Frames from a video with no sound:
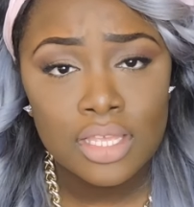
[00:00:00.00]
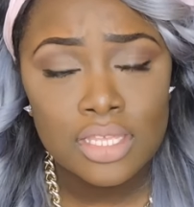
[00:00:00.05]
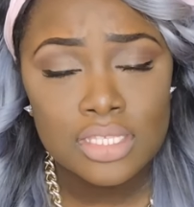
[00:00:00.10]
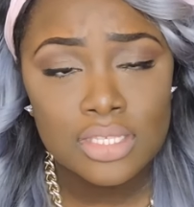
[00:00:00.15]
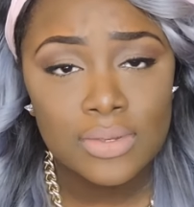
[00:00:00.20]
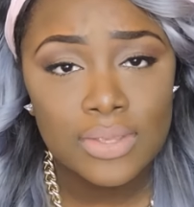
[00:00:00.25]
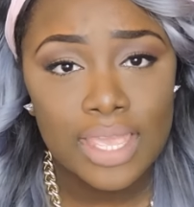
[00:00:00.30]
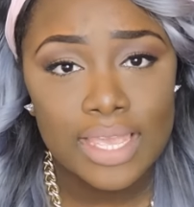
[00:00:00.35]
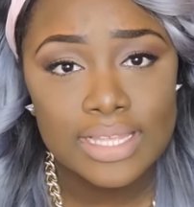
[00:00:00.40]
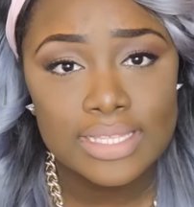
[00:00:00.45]

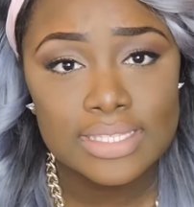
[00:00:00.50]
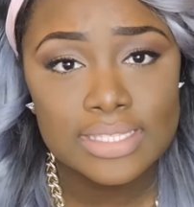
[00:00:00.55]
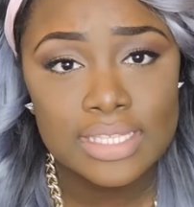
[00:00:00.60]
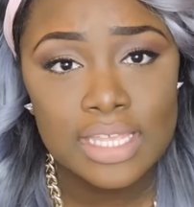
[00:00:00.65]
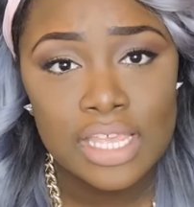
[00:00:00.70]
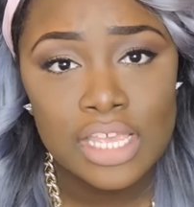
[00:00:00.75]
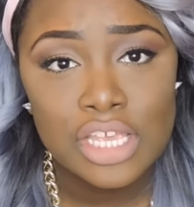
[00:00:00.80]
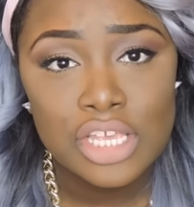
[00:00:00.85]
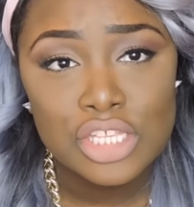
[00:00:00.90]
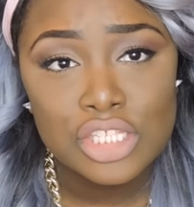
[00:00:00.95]
So yes,
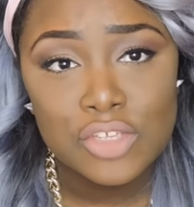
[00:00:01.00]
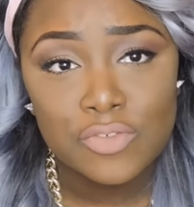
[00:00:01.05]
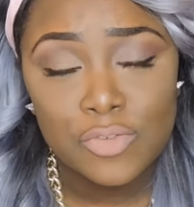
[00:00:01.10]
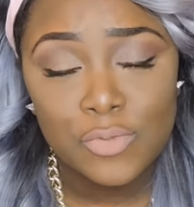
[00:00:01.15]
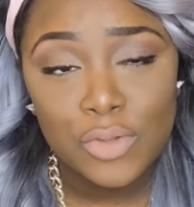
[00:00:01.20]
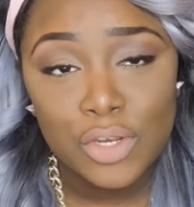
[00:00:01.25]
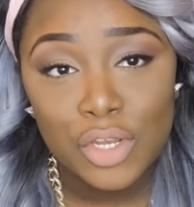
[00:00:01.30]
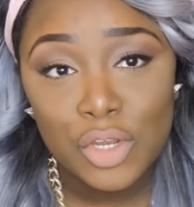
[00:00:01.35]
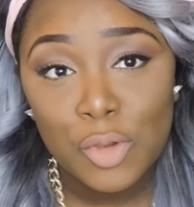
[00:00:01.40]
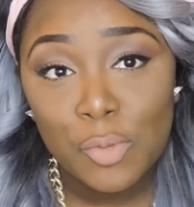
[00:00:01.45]
so if
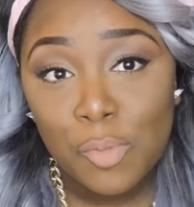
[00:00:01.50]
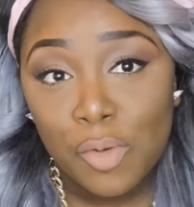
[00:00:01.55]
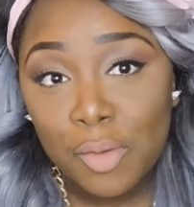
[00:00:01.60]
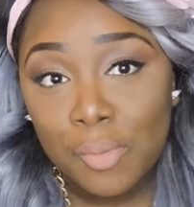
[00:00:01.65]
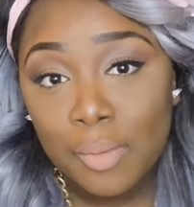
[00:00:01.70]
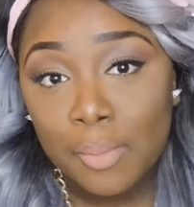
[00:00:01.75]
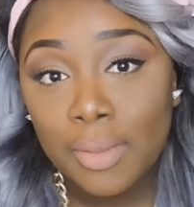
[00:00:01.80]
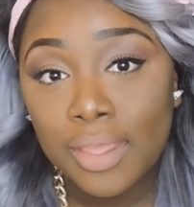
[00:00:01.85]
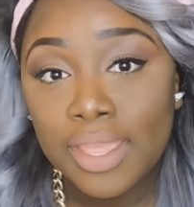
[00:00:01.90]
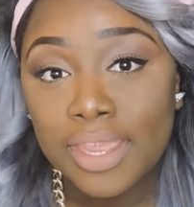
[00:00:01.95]
you want to know more
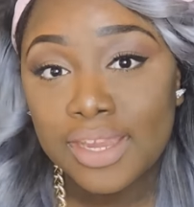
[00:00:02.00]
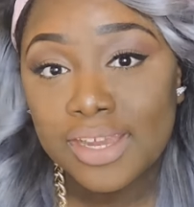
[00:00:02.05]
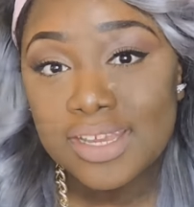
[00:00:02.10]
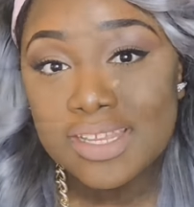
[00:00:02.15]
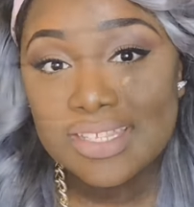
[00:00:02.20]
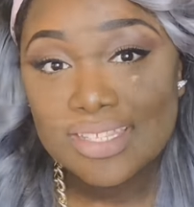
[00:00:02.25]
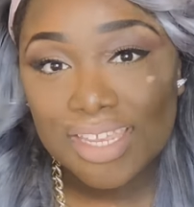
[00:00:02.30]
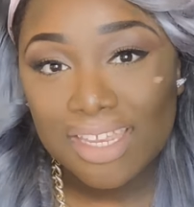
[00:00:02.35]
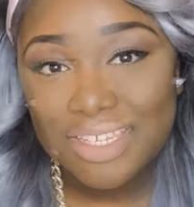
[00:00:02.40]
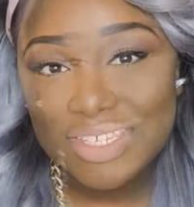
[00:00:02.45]
about my hair,
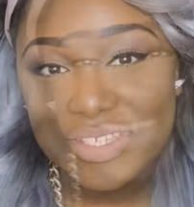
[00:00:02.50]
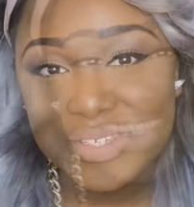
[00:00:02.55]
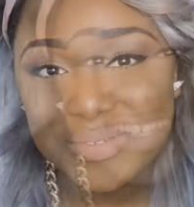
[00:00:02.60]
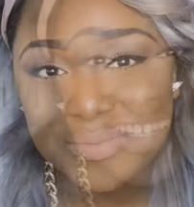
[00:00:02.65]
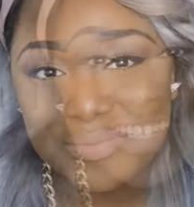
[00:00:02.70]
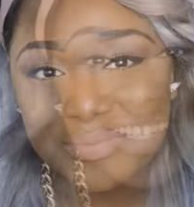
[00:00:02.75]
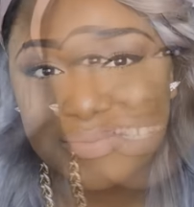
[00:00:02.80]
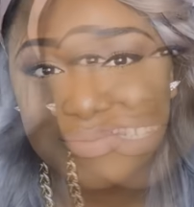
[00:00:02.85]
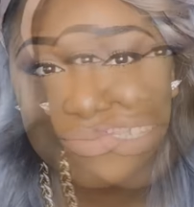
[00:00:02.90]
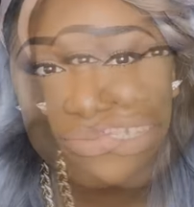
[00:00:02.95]
stay
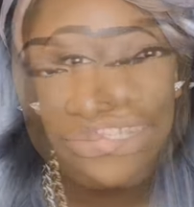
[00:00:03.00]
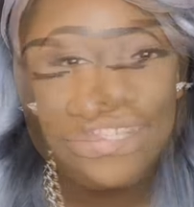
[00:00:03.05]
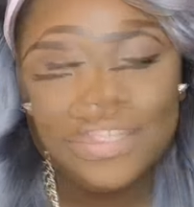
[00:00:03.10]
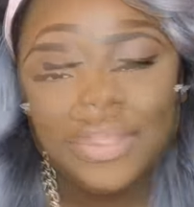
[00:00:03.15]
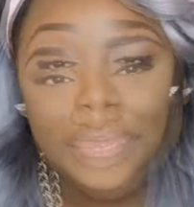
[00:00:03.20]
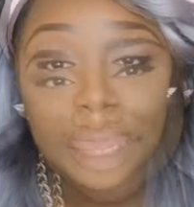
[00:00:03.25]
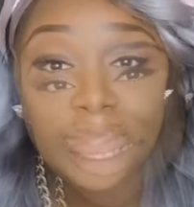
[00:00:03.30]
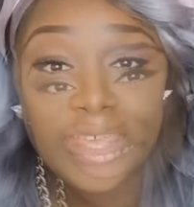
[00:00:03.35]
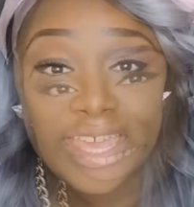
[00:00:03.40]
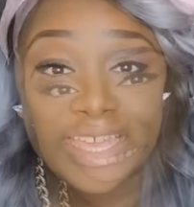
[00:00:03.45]
tuned.
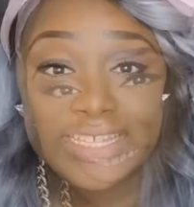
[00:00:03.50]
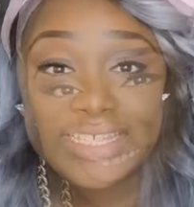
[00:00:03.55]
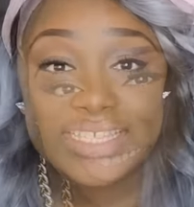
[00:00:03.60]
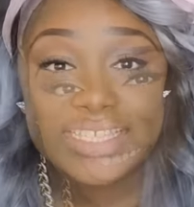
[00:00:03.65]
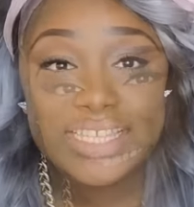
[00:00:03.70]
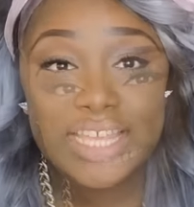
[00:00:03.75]
So yes.